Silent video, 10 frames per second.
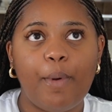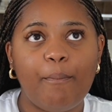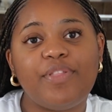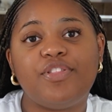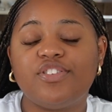
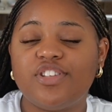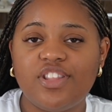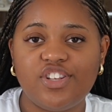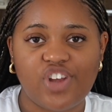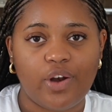But those are
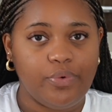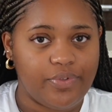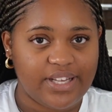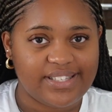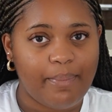the general
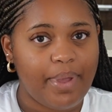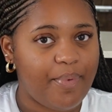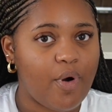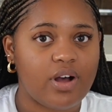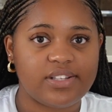things that
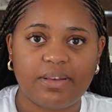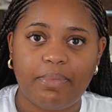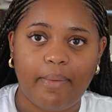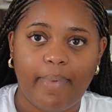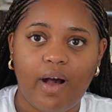people ask
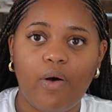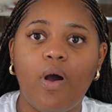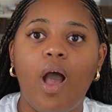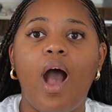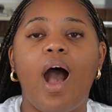me
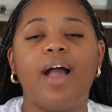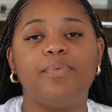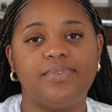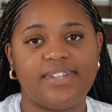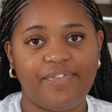about. I
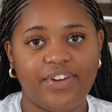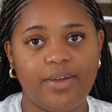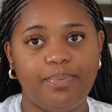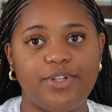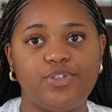will
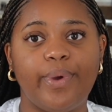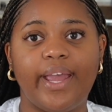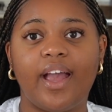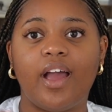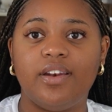definitely be
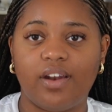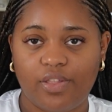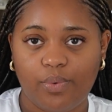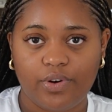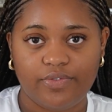doing
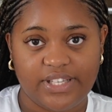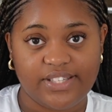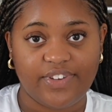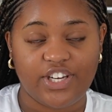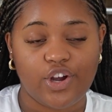another one of
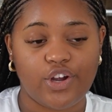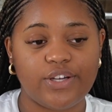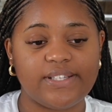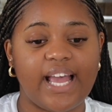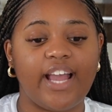these
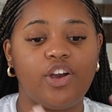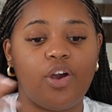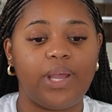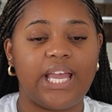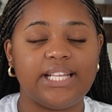videos and
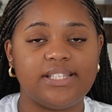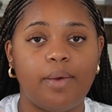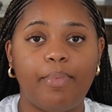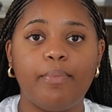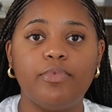going into
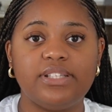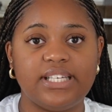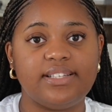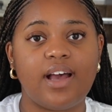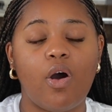a bit more
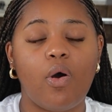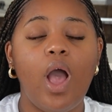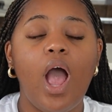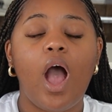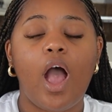detail
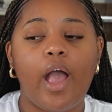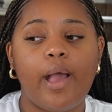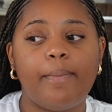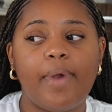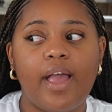
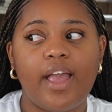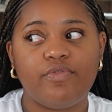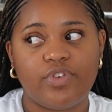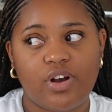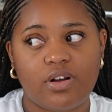
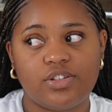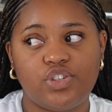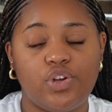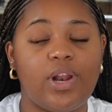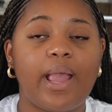in
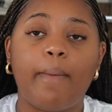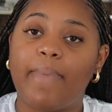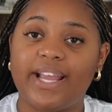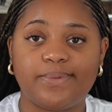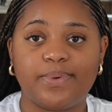regards to like
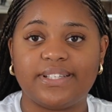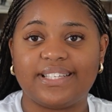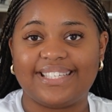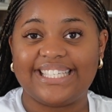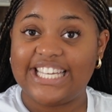my experience
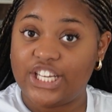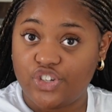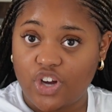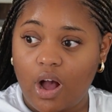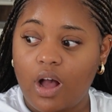as a
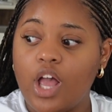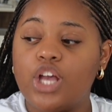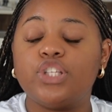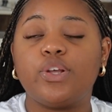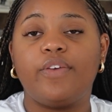teacher.
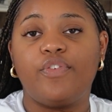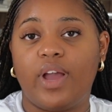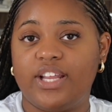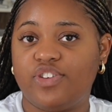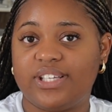So if you're
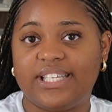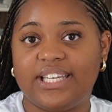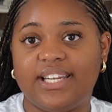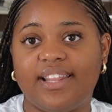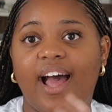interested
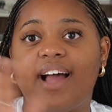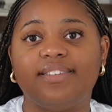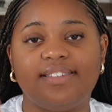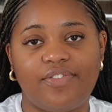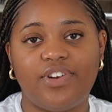in
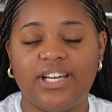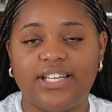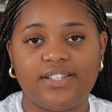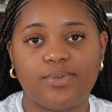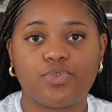that,
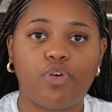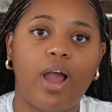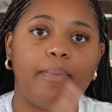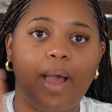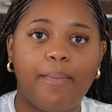definitely
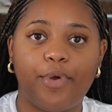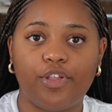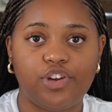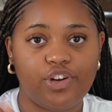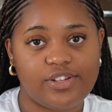subscribe and put
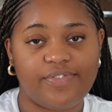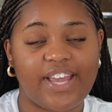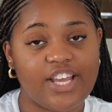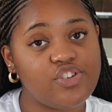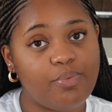the
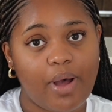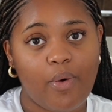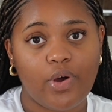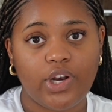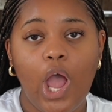notification
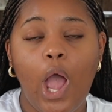bell on,